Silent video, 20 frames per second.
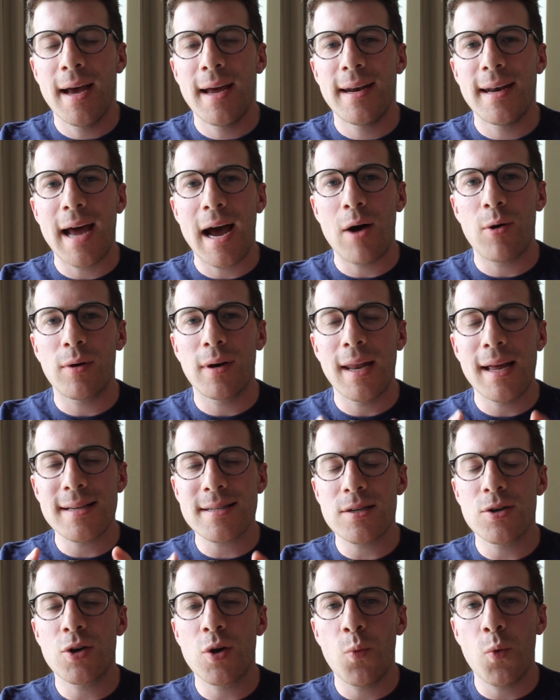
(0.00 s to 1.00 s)
Now,
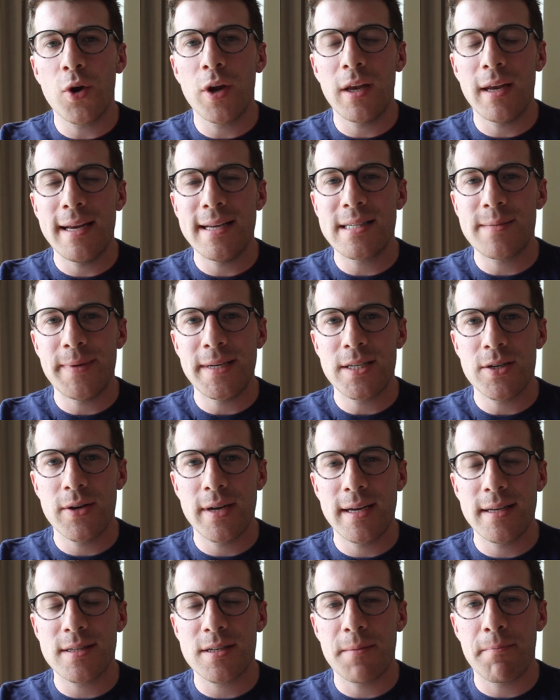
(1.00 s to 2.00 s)
let's look at what you need to be
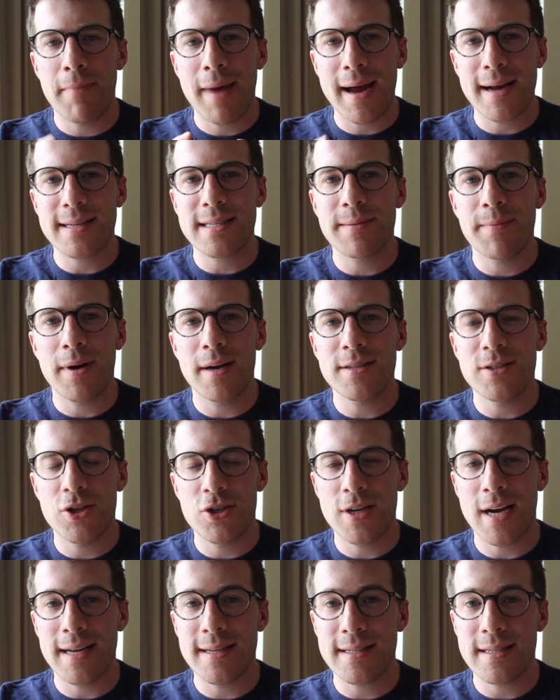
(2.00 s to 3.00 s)
doing to maximise your
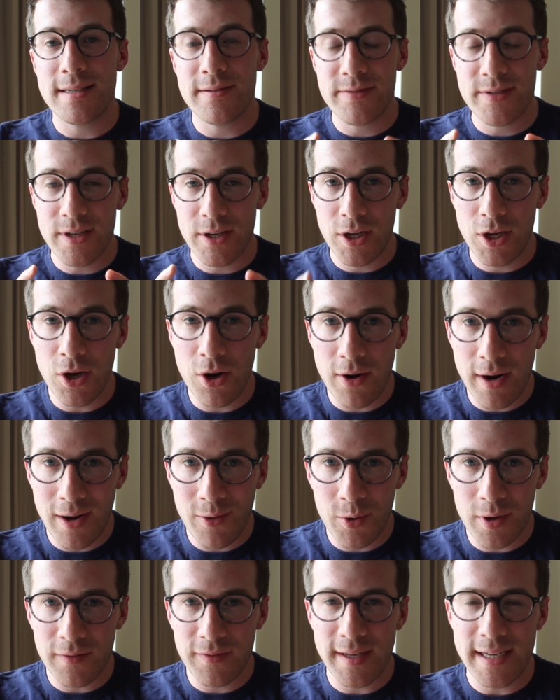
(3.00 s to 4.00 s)
chances of securing
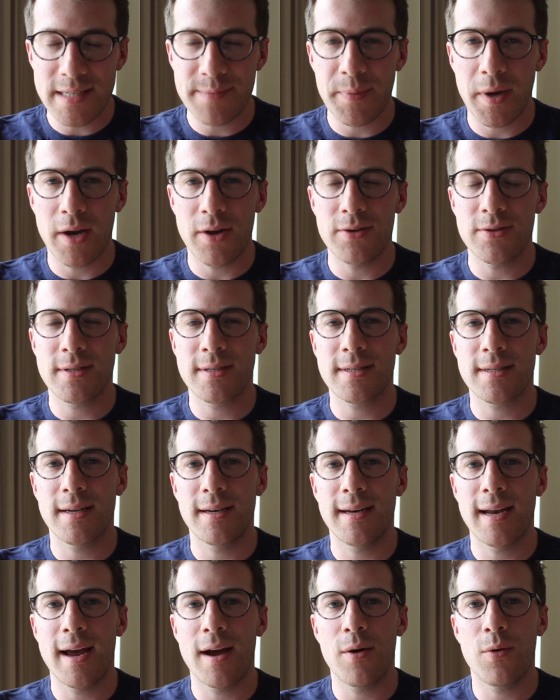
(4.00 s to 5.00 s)
one of these posts.
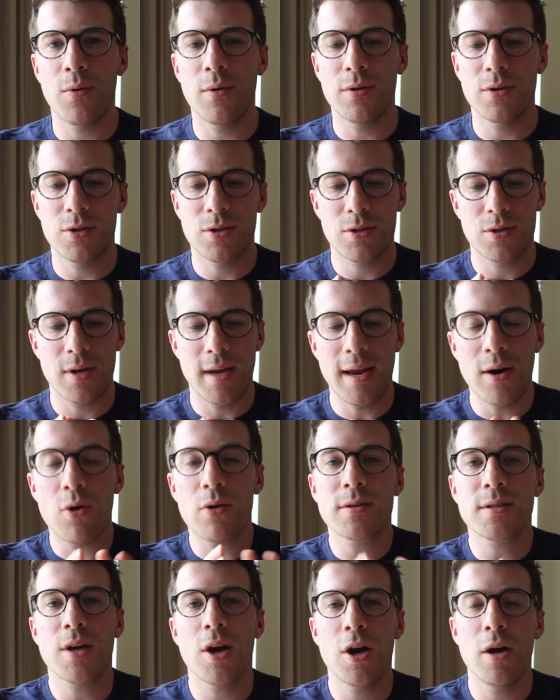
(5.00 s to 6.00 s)
Now, in
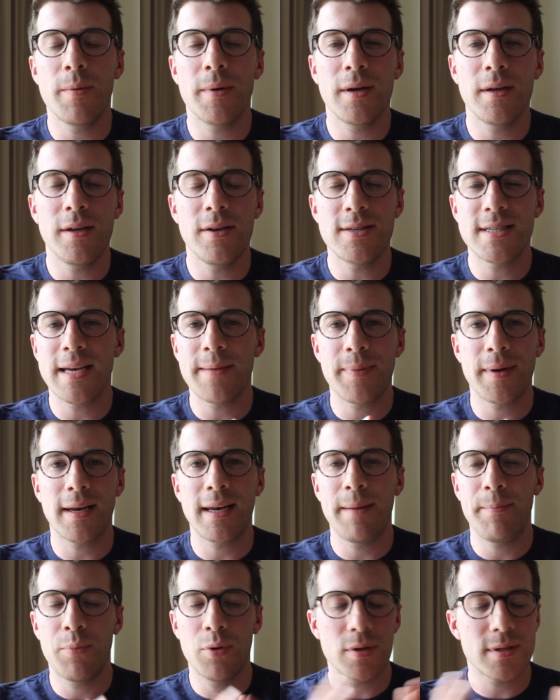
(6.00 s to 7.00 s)
October, you
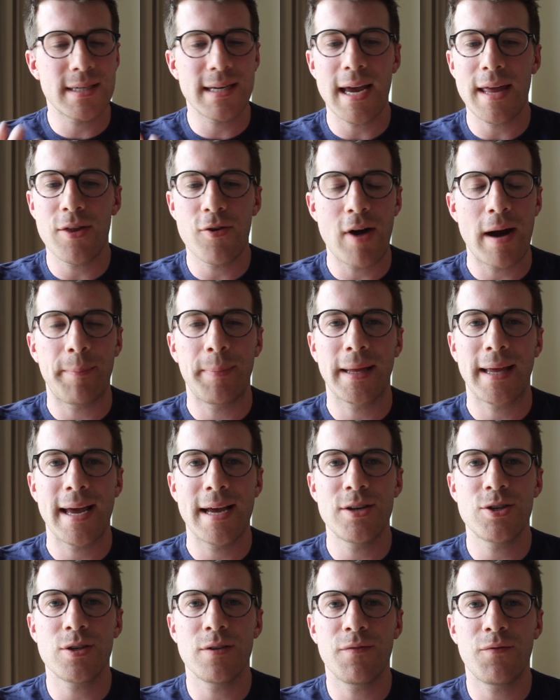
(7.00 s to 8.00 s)
typically put together your
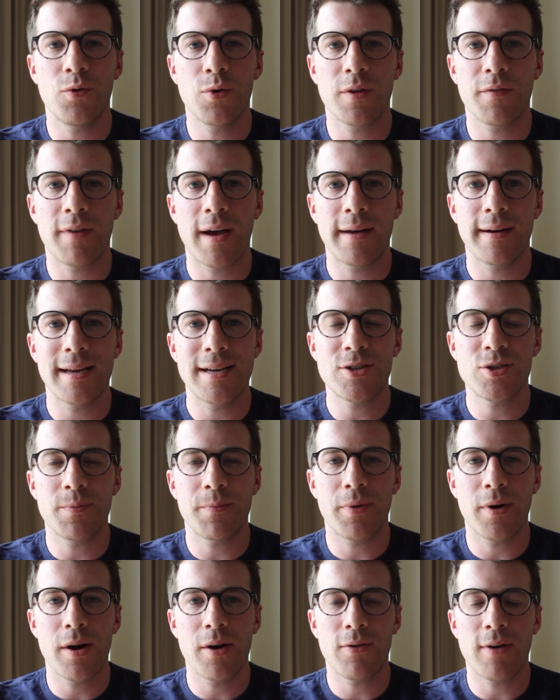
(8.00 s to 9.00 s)
application for the foundation
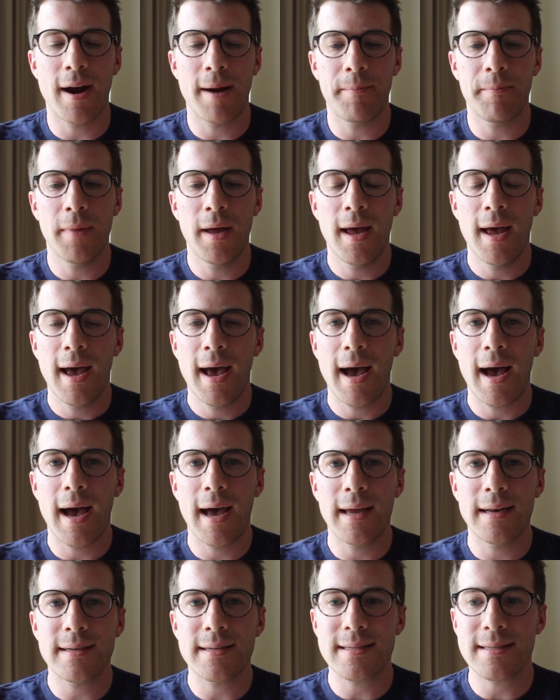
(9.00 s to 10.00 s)
program.
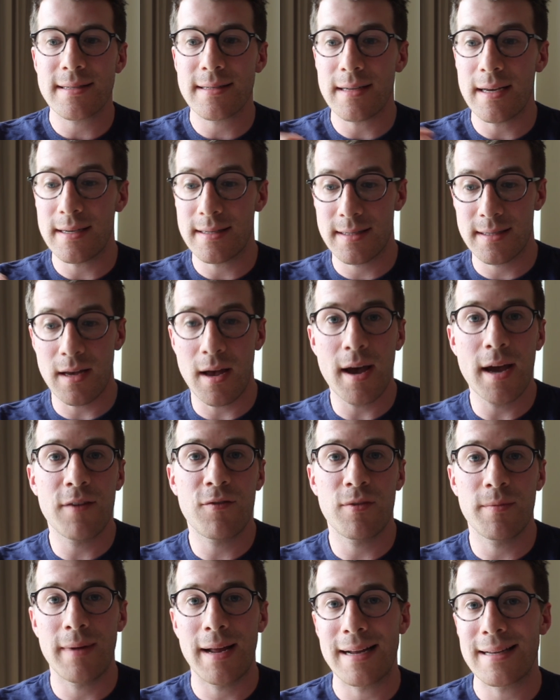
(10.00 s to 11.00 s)
And aside
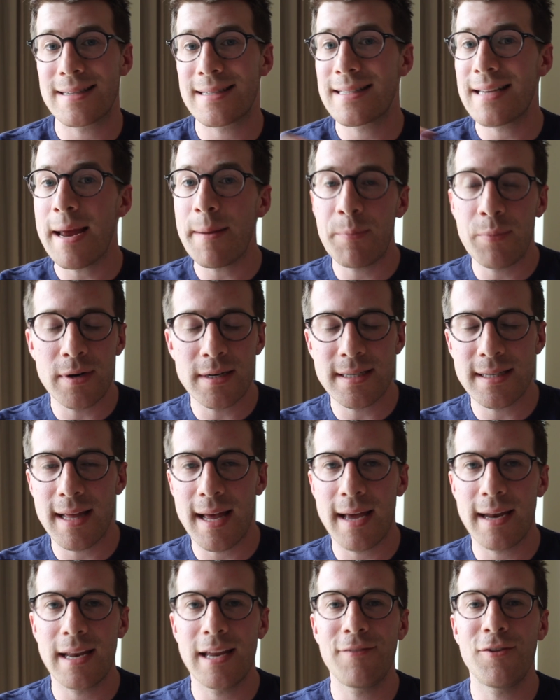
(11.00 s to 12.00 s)
from that, separate to
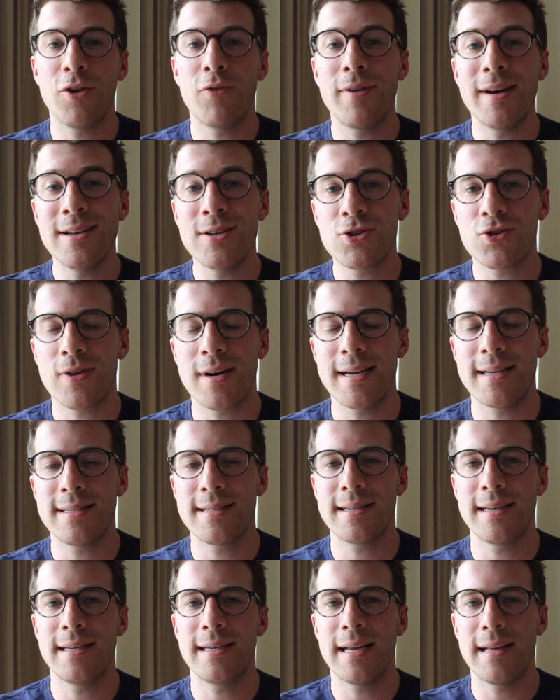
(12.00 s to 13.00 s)
that, if you're
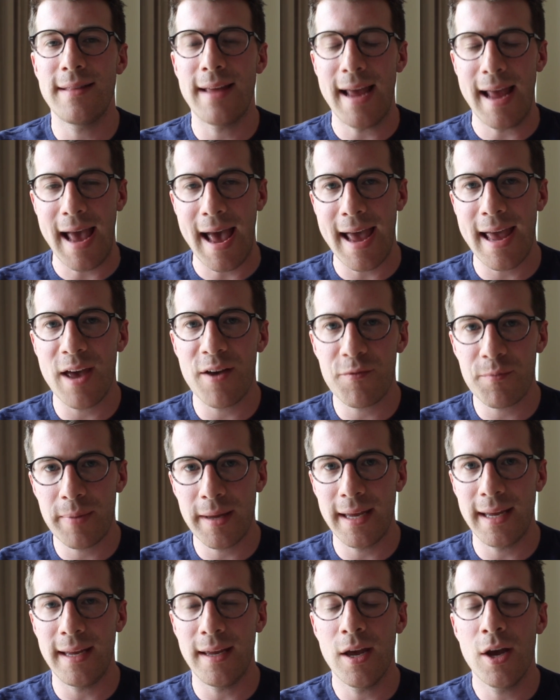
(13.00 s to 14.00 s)
interested in the
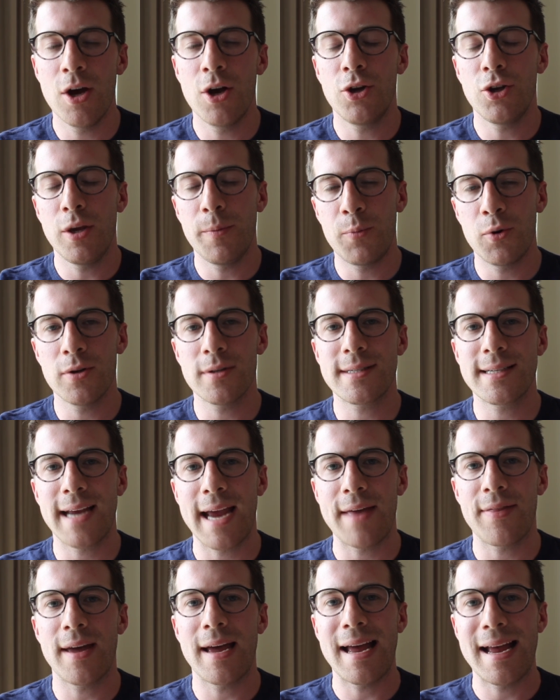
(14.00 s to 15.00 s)
AFP, you put
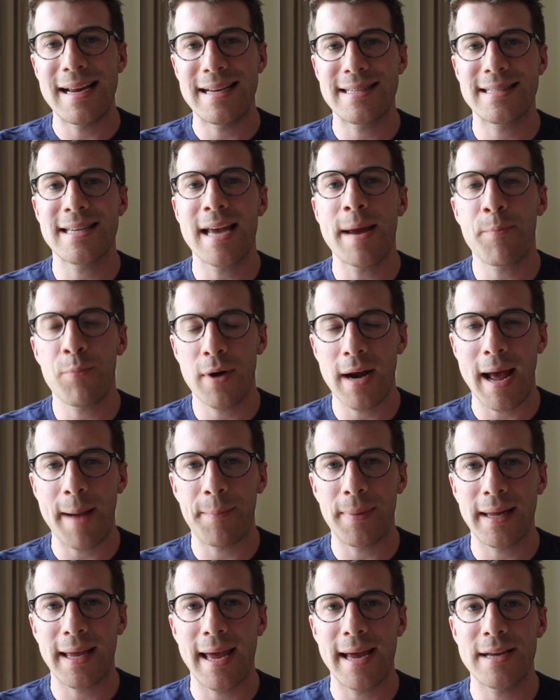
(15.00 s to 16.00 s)
together a separate
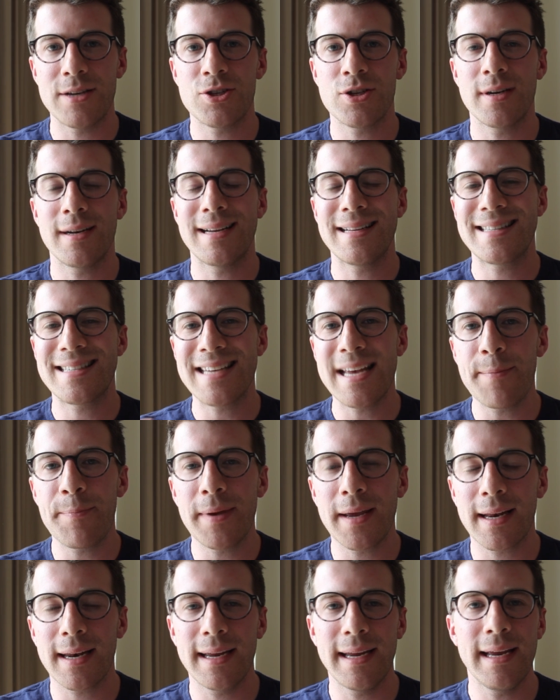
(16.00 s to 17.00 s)
application. And
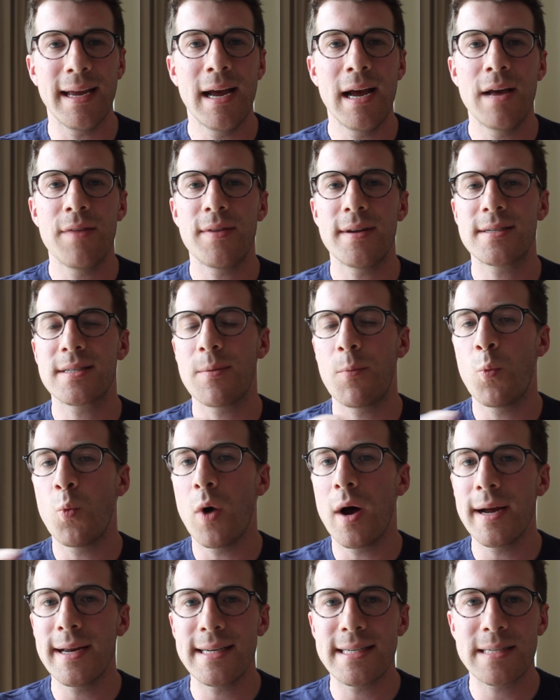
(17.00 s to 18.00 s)
typically, there's some
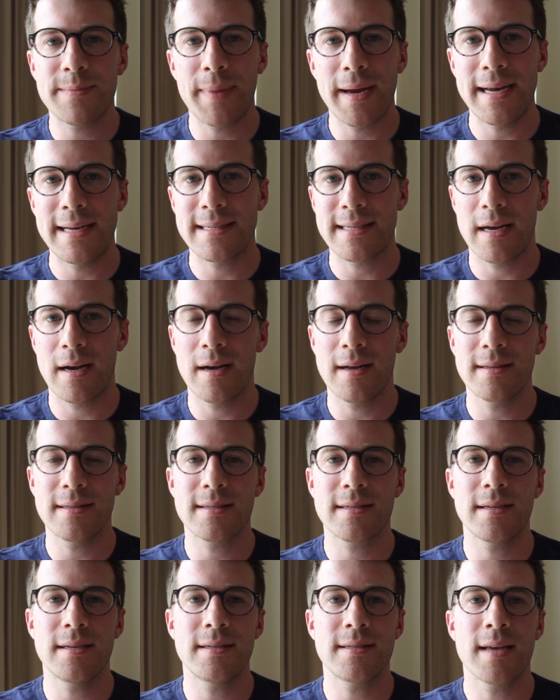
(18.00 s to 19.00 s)
white space
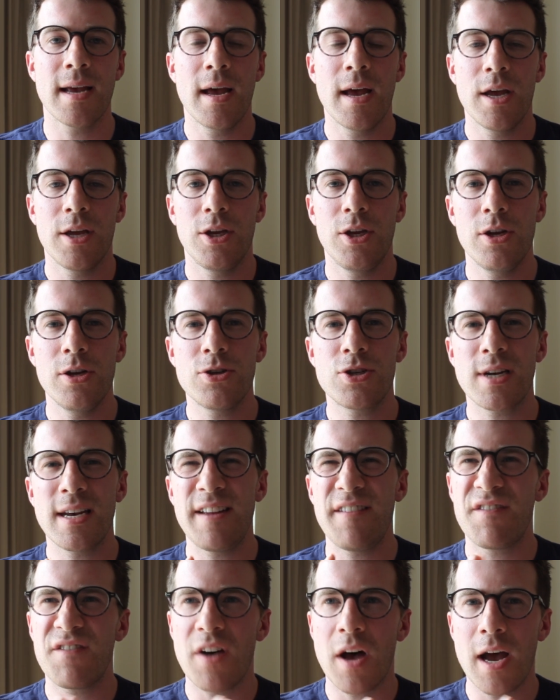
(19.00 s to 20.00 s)
answers, usually
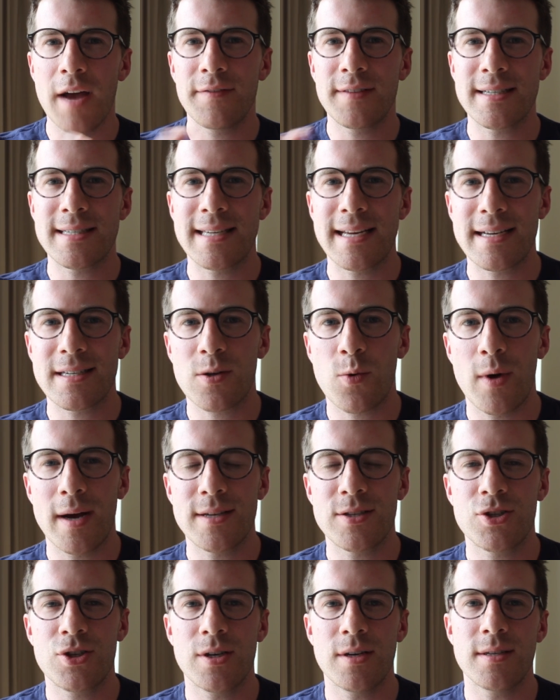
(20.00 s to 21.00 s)
5 to 6
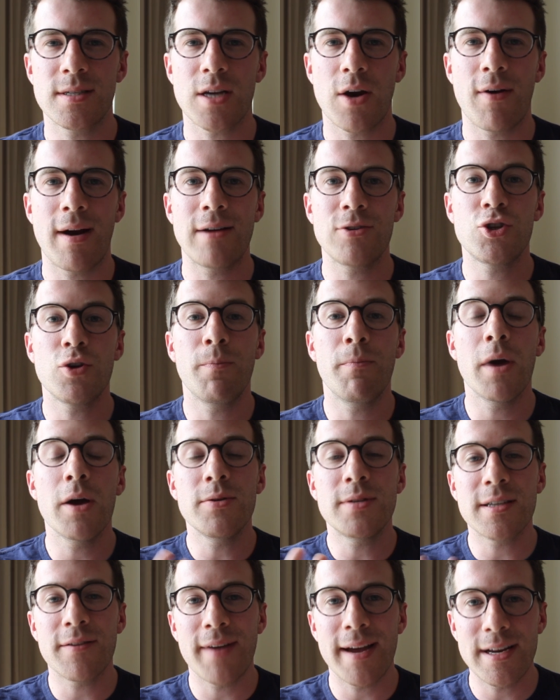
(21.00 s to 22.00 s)
questions around your
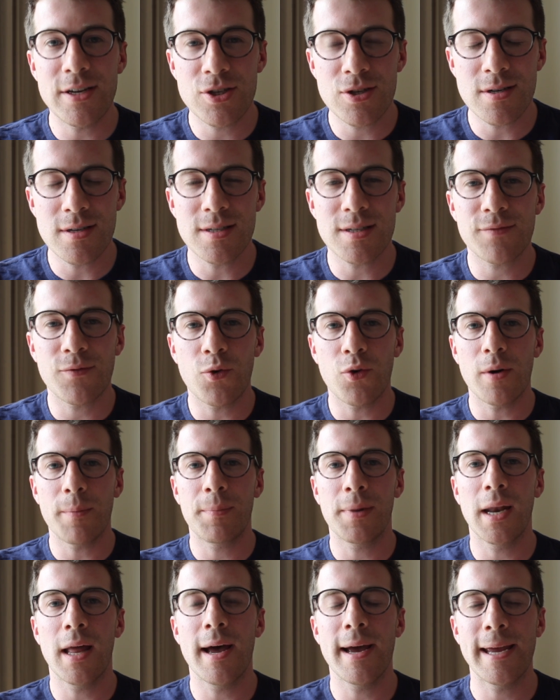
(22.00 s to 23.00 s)
motivations for
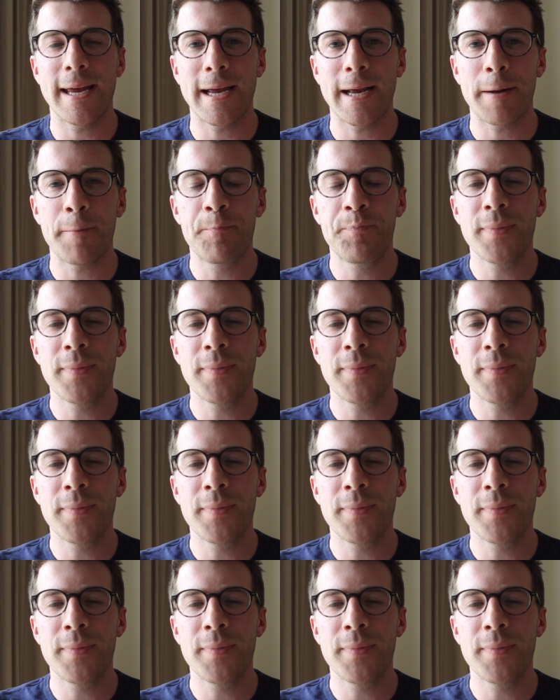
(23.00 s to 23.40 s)
applying.